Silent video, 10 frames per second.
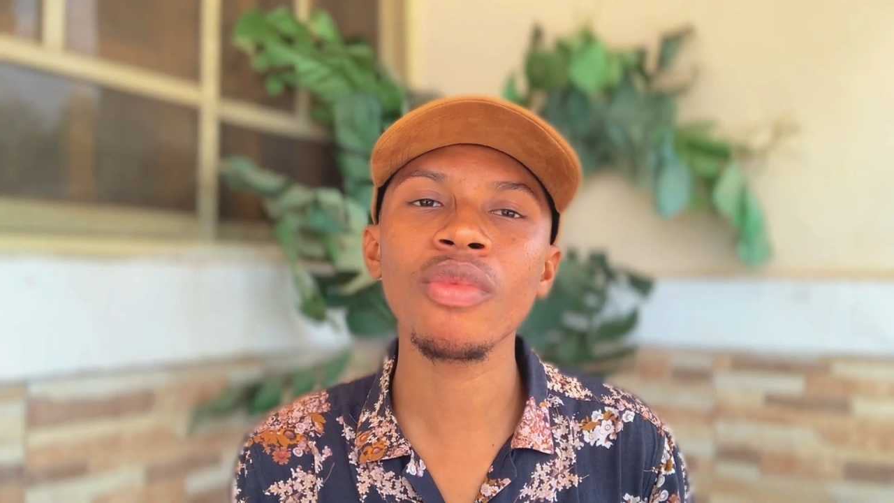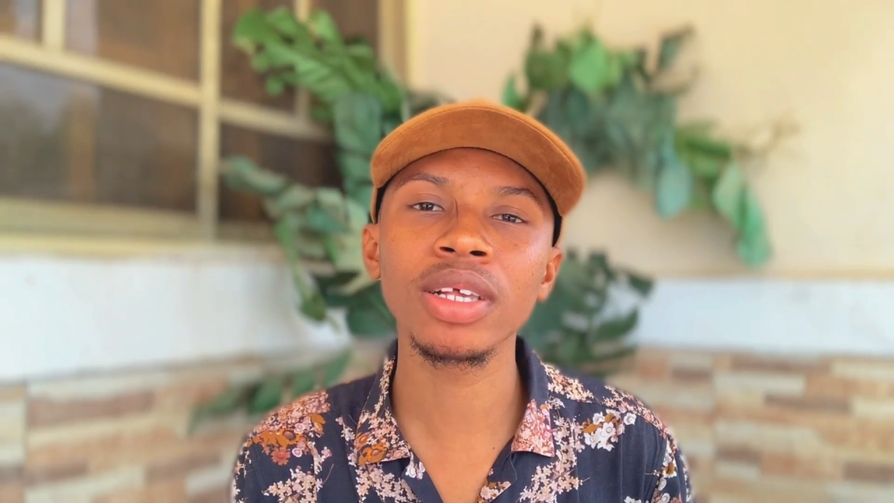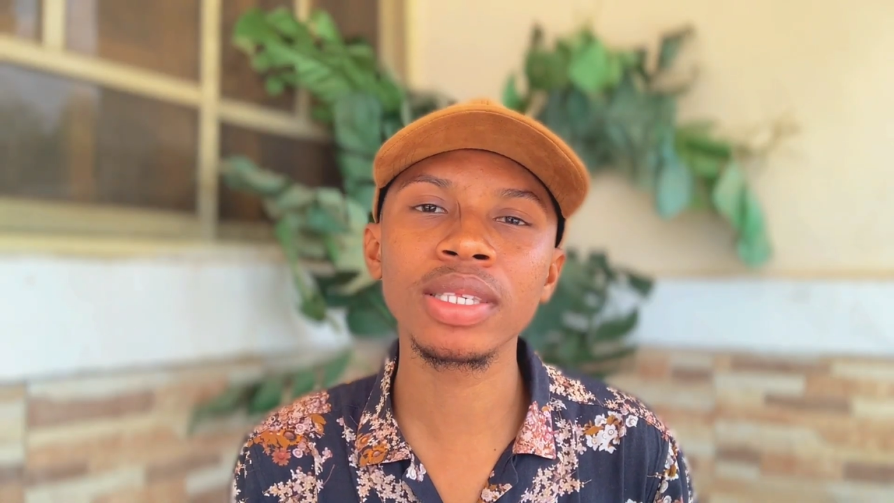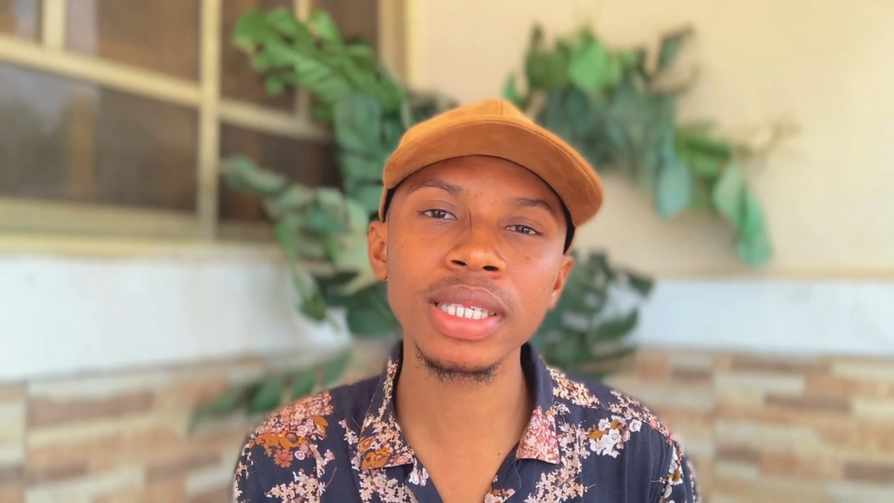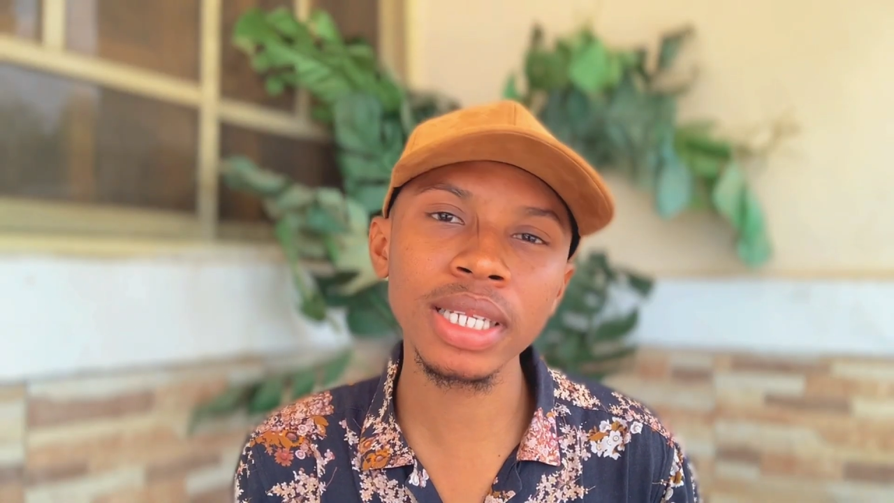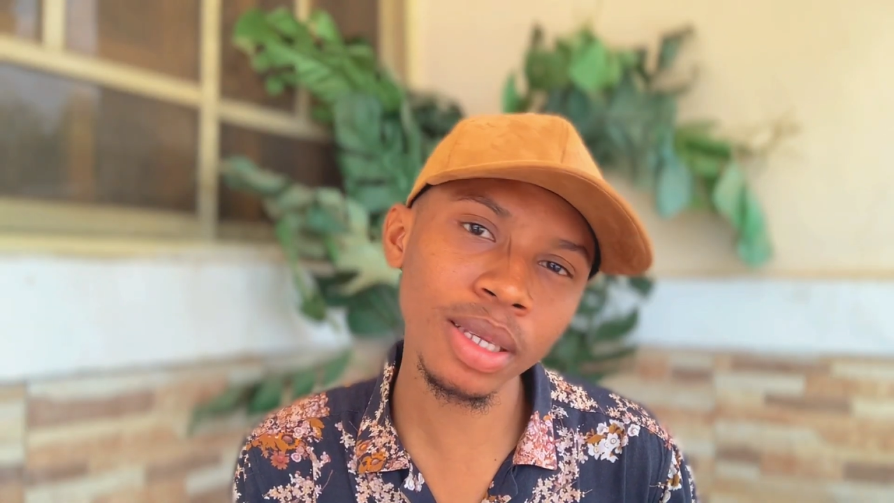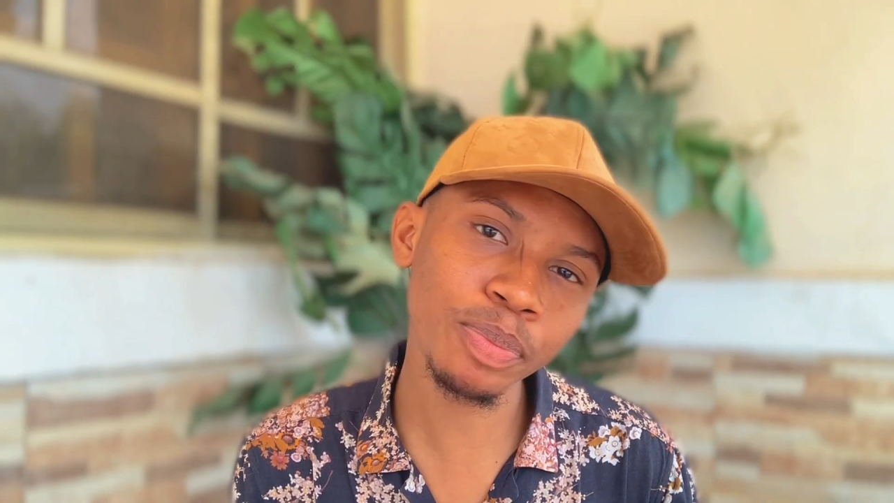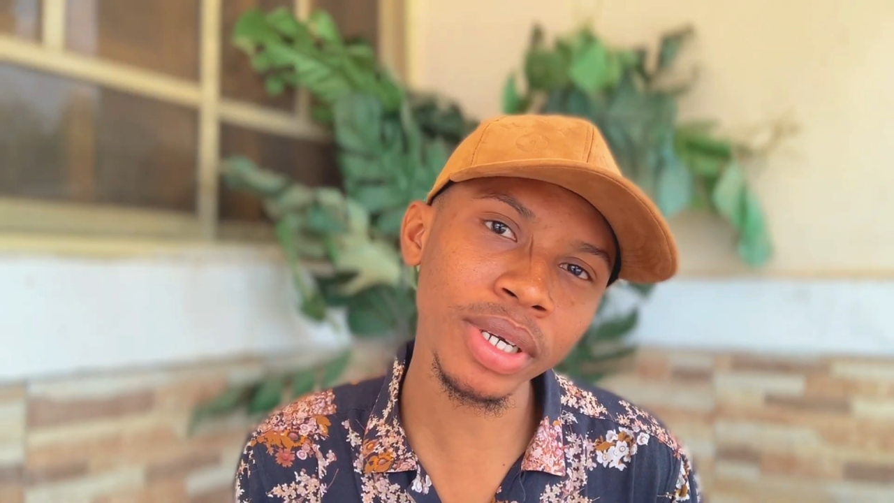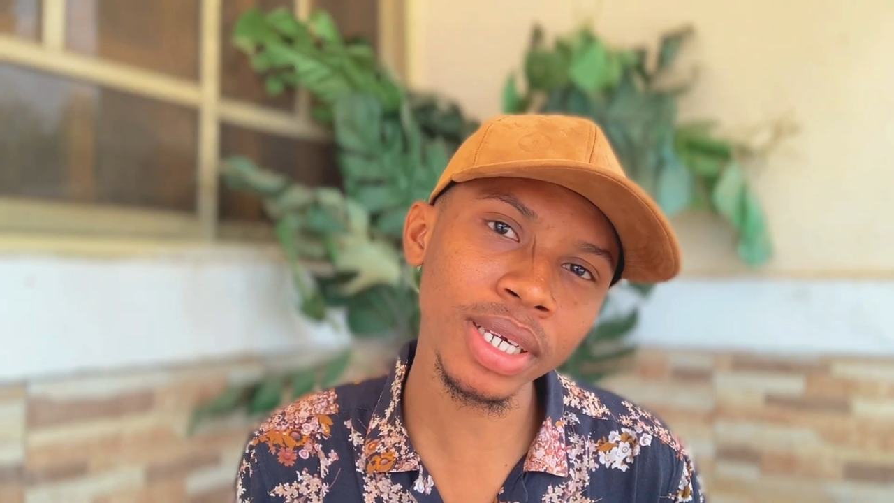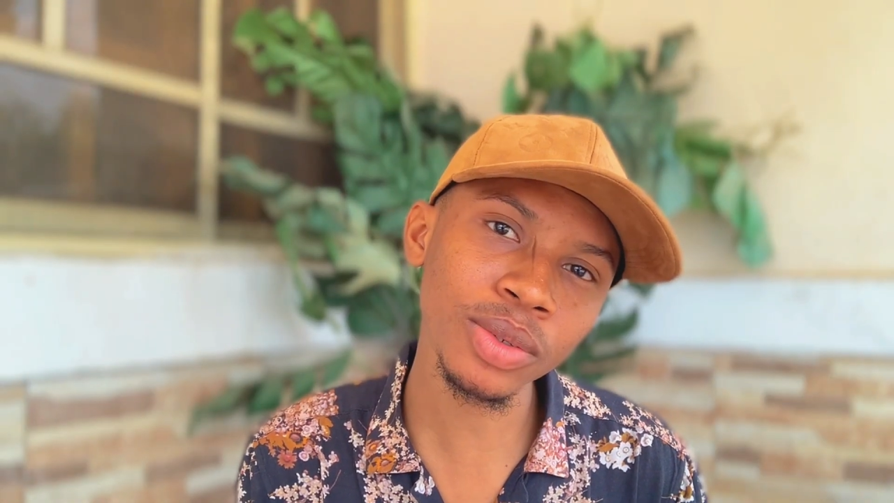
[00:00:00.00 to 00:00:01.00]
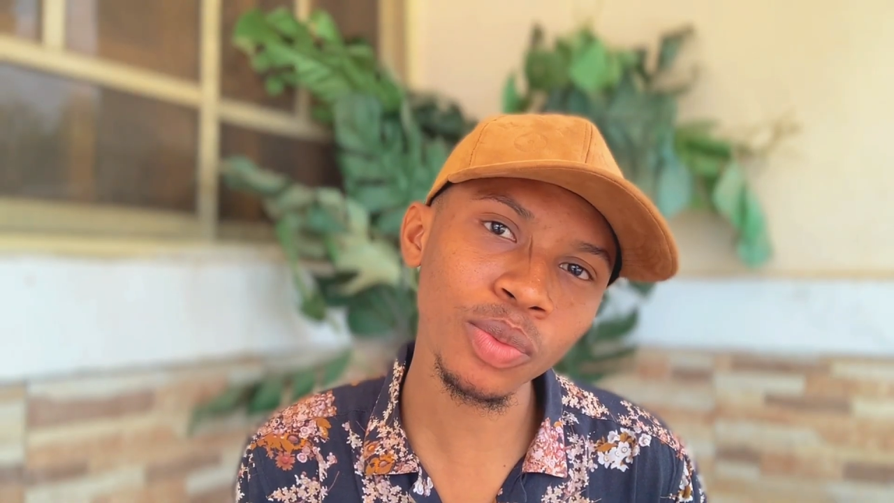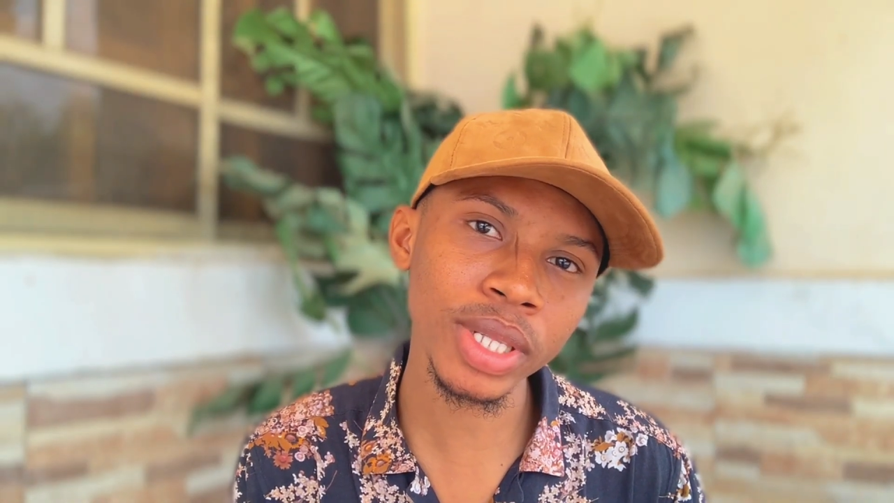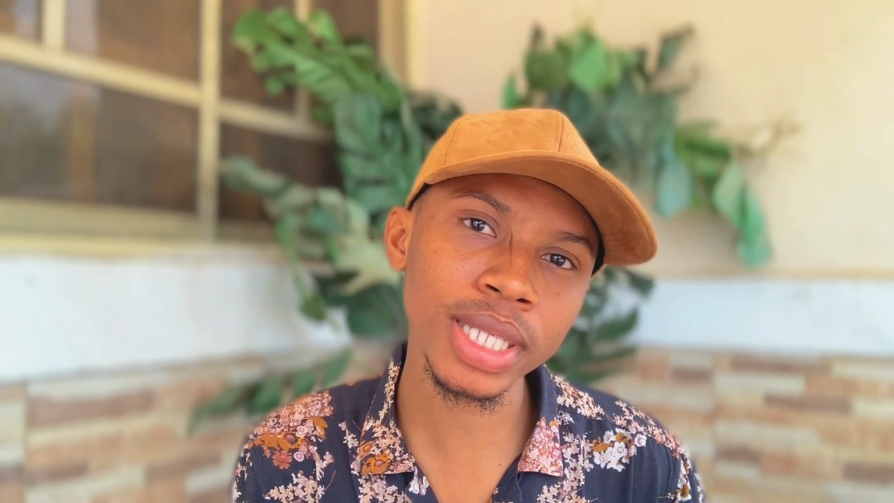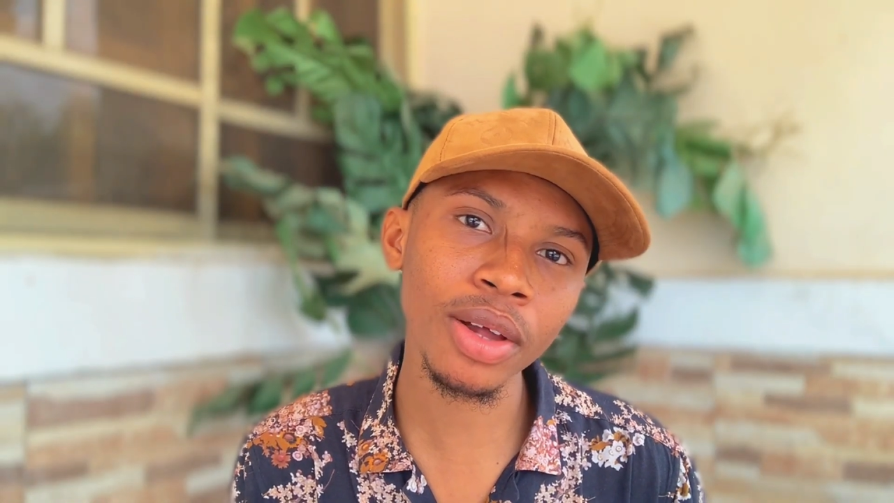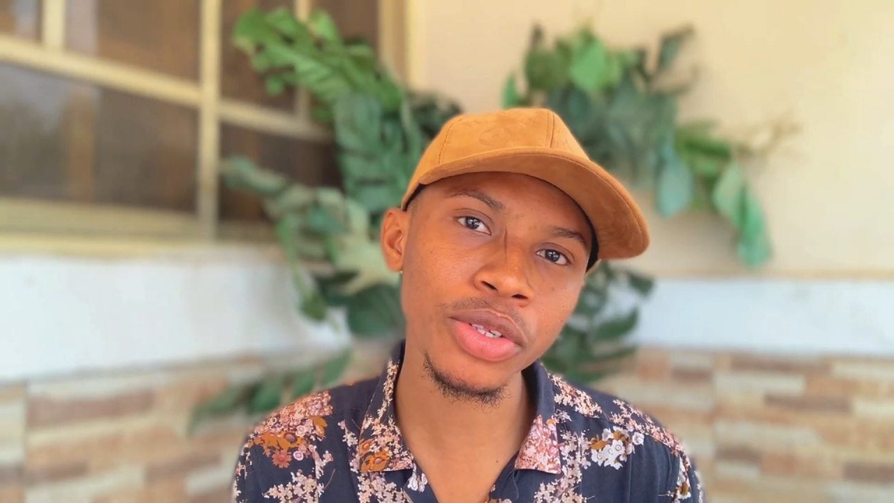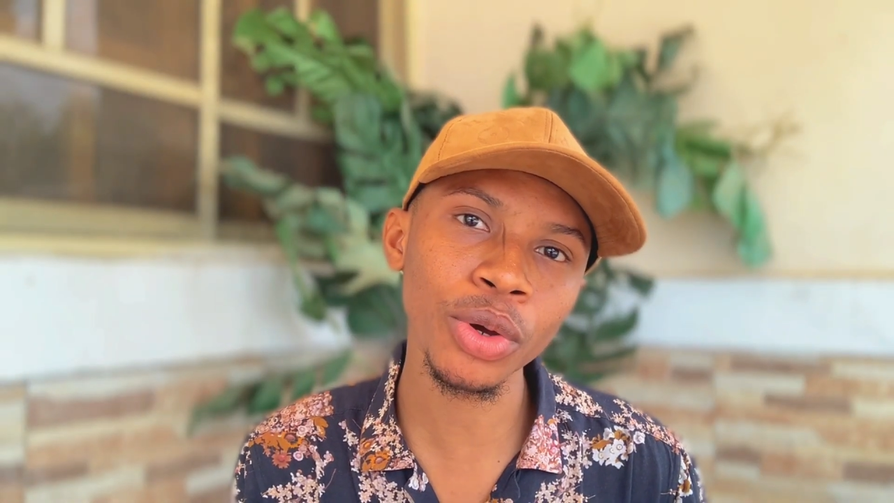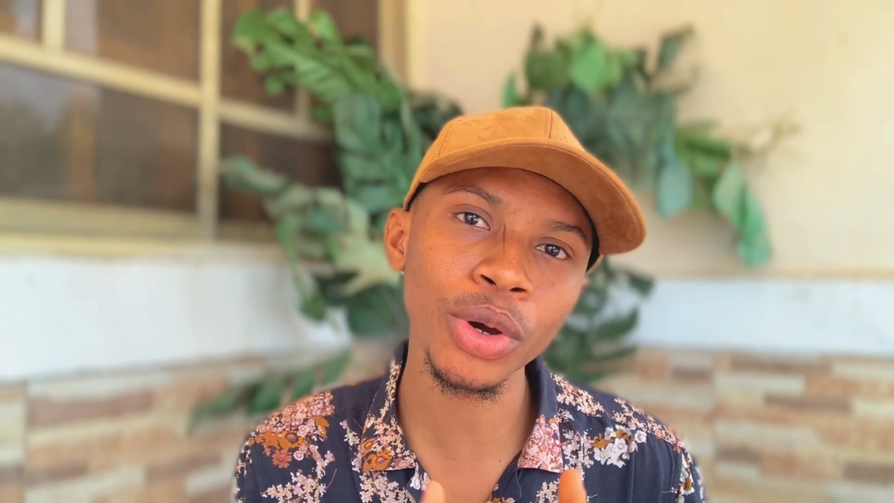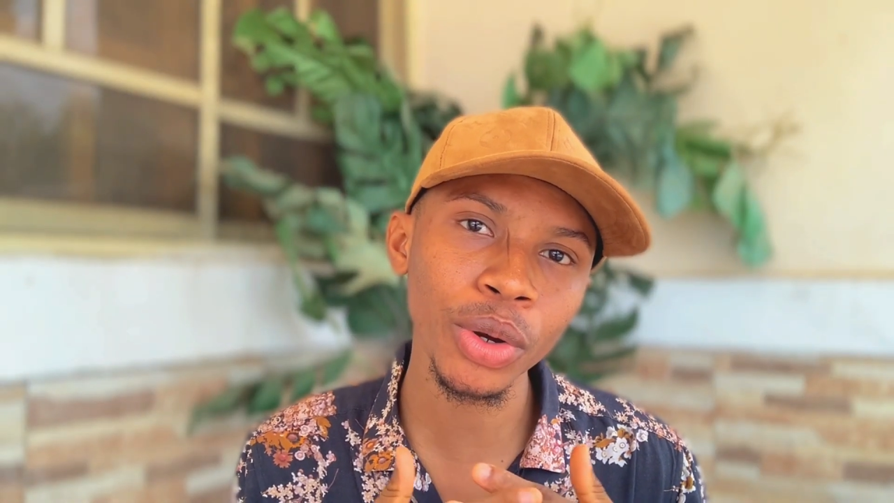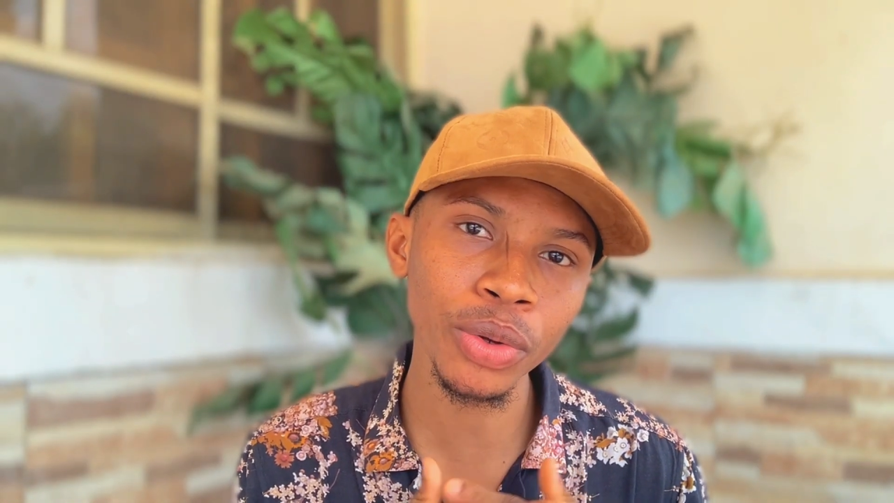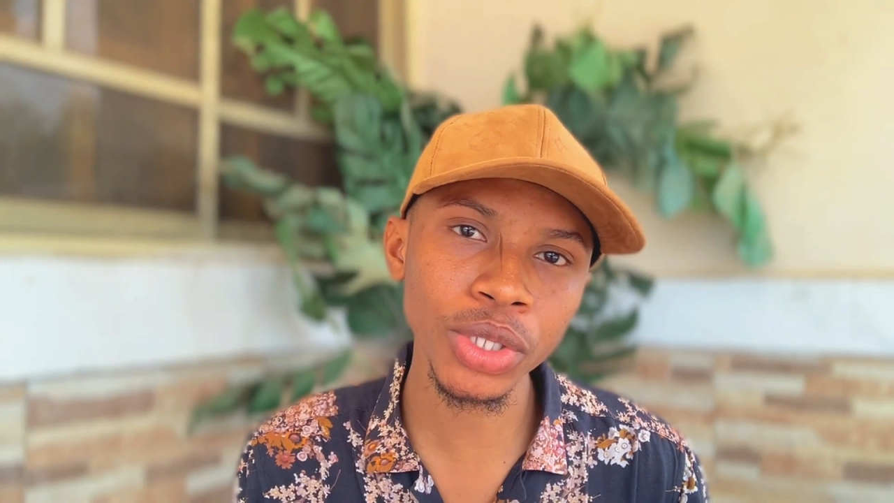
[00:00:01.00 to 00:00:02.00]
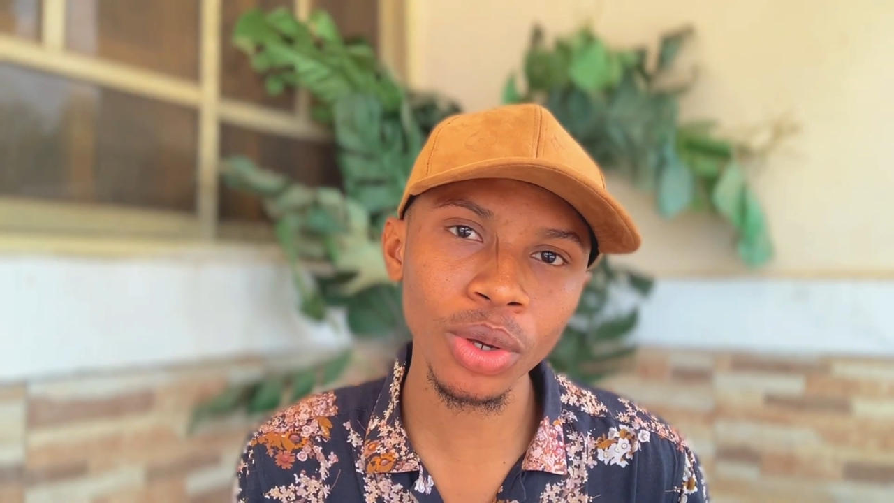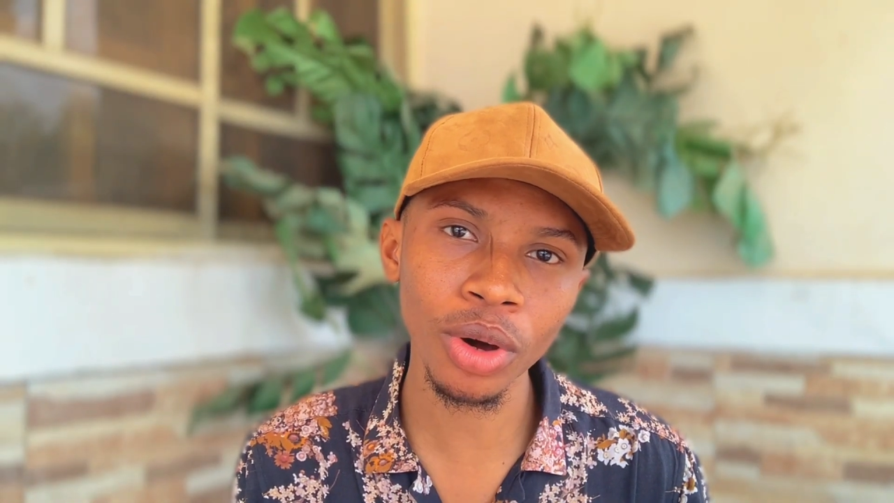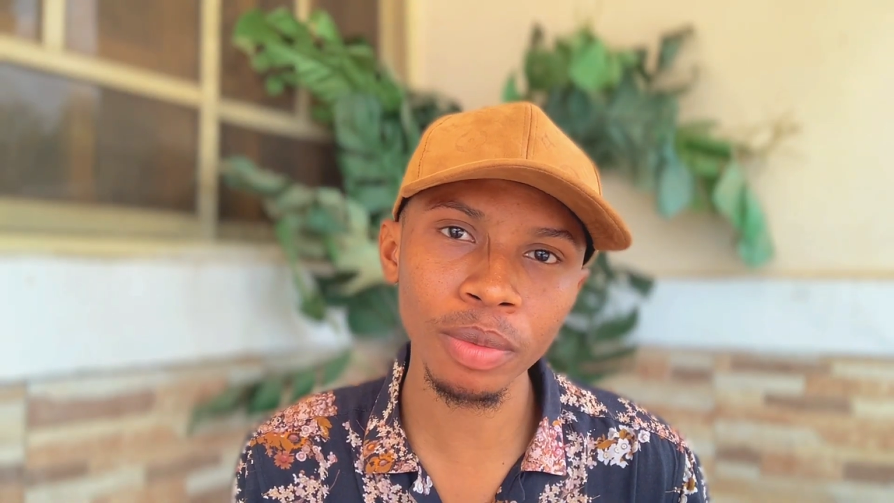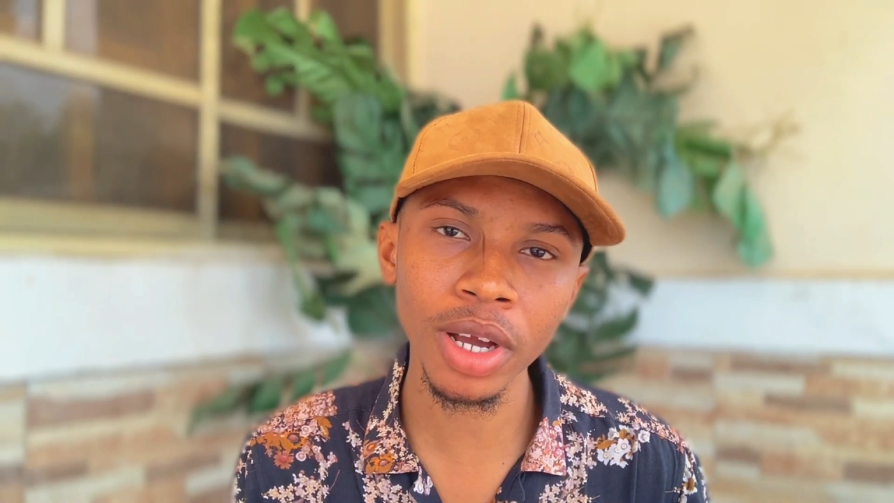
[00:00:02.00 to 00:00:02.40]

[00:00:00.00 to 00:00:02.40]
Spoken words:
sleeping without your clothes on,